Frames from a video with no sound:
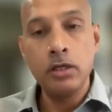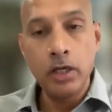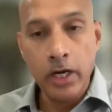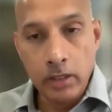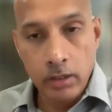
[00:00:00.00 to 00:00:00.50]

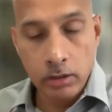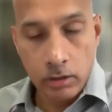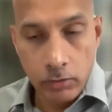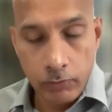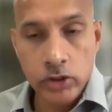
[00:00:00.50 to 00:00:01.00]
and
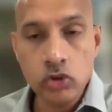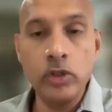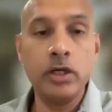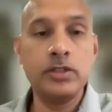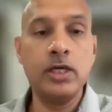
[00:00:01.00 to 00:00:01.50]
eventually
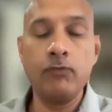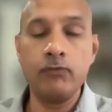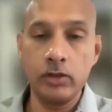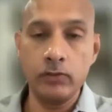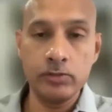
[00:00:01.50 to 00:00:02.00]
a
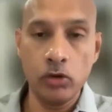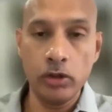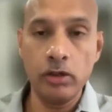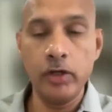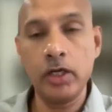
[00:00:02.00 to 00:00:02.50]
self-service
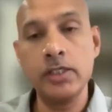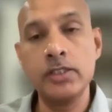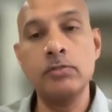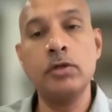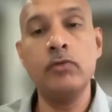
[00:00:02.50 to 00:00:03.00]
model where a
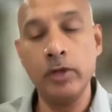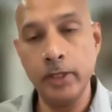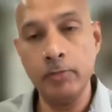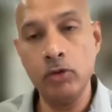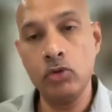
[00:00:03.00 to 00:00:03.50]
customer will be
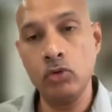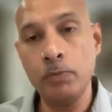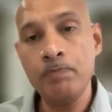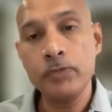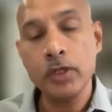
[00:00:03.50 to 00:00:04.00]
able to,
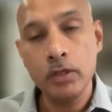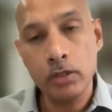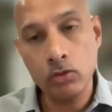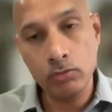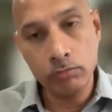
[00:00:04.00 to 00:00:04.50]

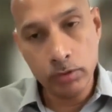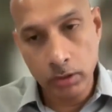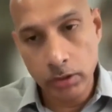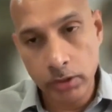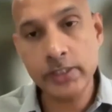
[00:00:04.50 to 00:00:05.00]

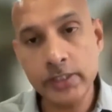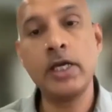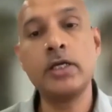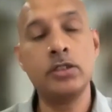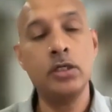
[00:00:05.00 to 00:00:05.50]

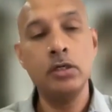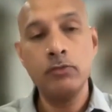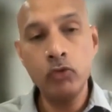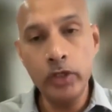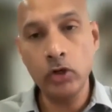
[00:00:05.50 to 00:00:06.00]
transact
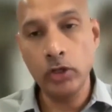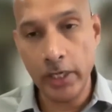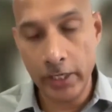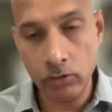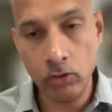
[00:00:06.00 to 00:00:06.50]
fully
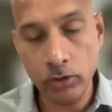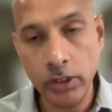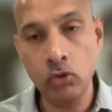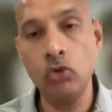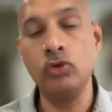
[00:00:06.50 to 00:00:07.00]
online on
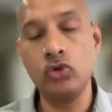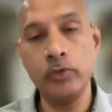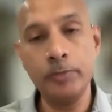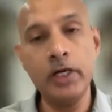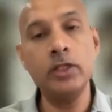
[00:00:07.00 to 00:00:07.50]
their own. So we're
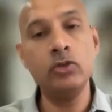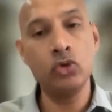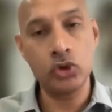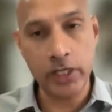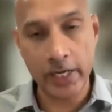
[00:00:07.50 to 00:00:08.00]
building those
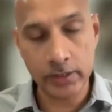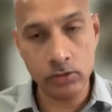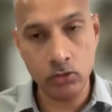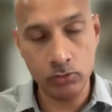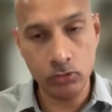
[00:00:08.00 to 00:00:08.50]
stacks,
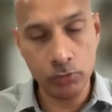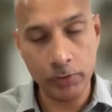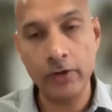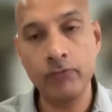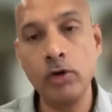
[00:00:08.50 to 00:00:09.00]
those
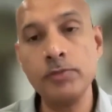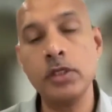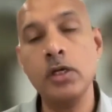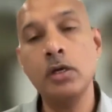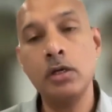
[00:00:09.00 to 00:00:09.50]
platforms
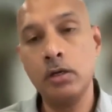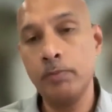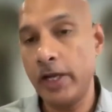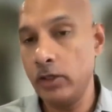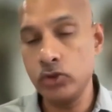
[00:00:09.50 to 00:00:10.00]

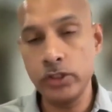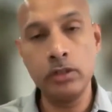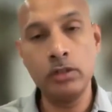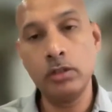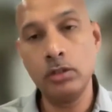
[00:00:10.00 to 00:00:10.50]
by
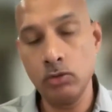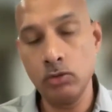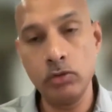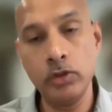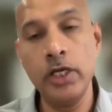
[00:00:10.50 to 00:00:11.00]
using,
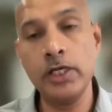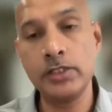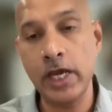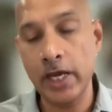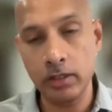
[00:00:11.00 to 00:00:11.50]
India
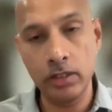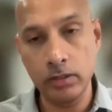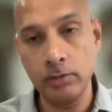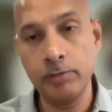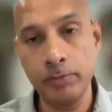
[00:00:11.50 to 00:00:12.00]
Stack and
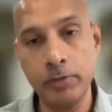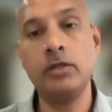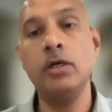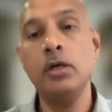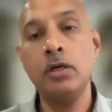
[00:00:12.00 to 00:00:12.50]
other public
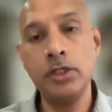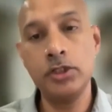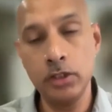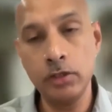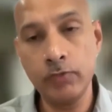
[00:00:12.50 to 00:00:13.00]

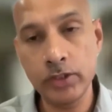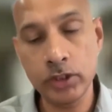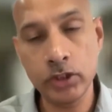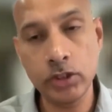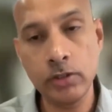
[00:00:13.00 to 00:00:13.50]
digital
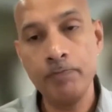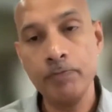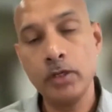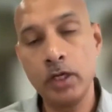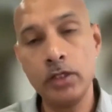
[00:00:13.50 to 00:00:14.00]
infrastructure.
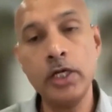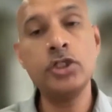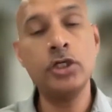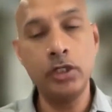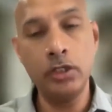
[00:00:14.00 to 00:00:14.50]
And that
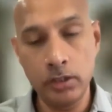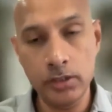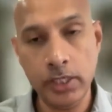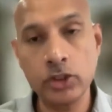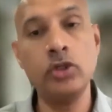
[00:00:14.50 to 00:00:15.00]
journey is
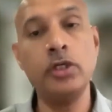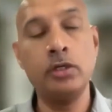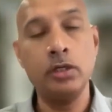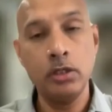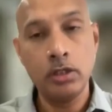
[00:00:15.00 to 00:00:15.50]
actually
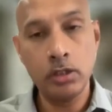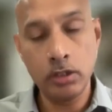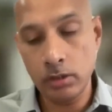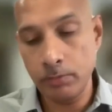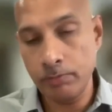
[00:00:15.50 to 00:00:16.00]

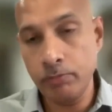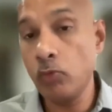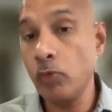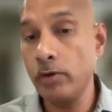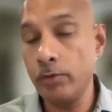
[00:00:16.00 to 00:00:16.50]

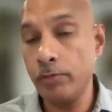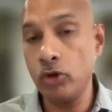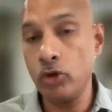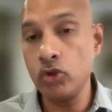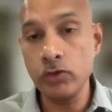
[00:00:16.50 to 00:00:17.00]

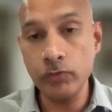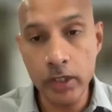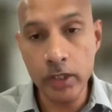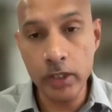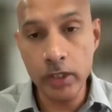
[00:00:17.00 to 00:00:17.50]
producing
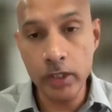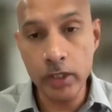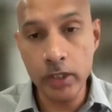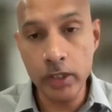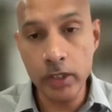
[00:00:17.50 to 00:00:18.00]
very good
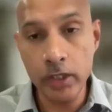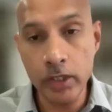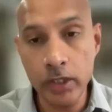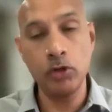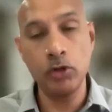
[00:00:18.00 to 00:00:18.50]
results.
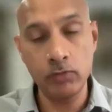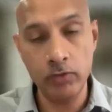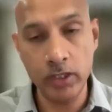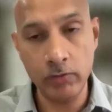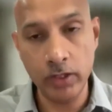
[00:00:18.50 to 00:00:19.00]
Customers are
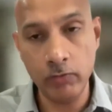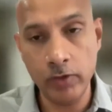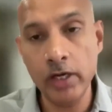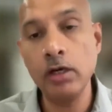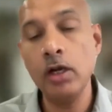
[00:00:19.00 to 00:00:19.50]
responding very, very well.